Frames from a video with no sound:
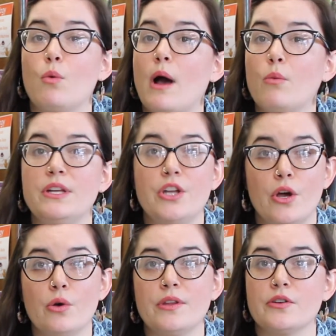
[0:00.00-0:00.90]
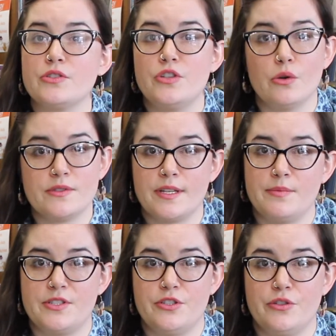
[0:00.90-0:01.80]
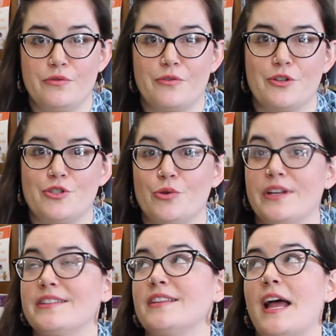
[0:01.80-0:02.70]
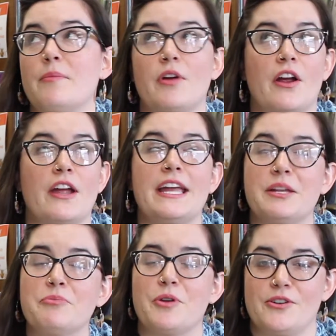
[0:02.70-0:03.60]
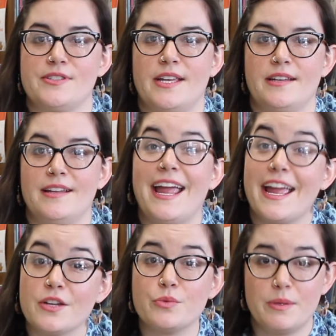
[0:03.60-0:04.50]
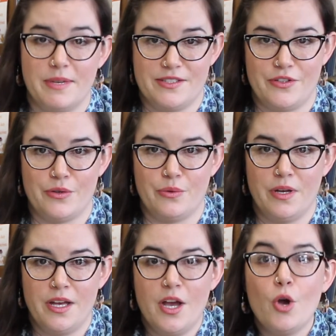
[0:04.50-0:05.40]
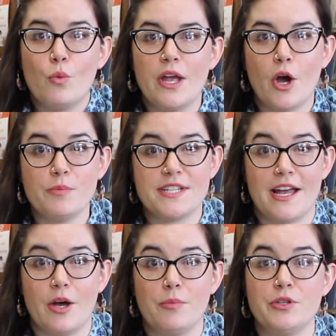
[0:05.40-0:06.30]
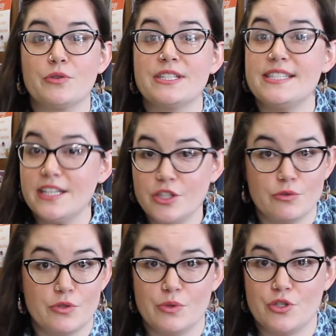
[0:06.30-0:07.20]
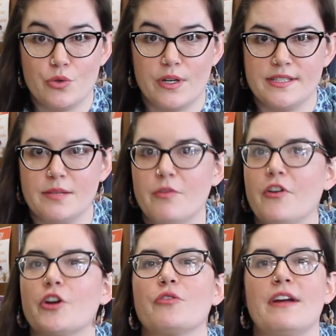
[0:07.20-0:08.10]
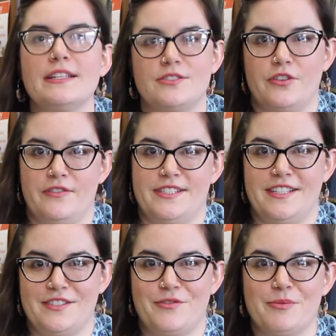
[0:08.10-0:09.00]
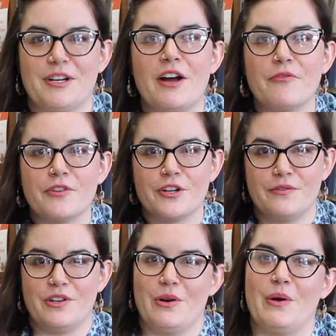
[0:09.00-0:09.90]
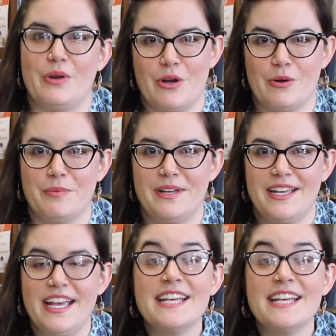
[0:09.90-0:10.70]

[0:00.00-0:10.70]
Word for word: And while we know there is no substitute for enjoying the library in person, and we miss you, we hope to help you continue to enjoy some of our great services from the comfort of your own home.